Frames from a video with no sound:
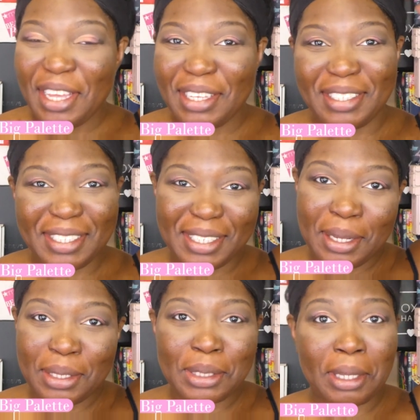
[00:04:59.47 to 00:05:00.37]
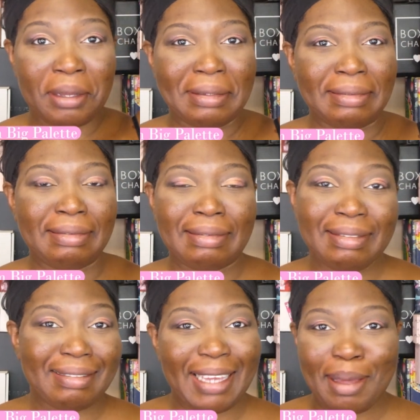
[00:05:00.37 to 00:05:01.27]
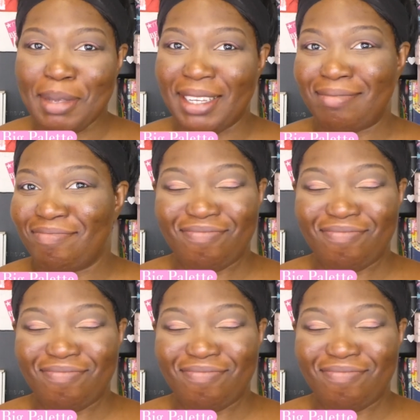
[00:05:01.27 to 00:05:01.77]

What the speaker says: Usually it's like, ooh, Kevin.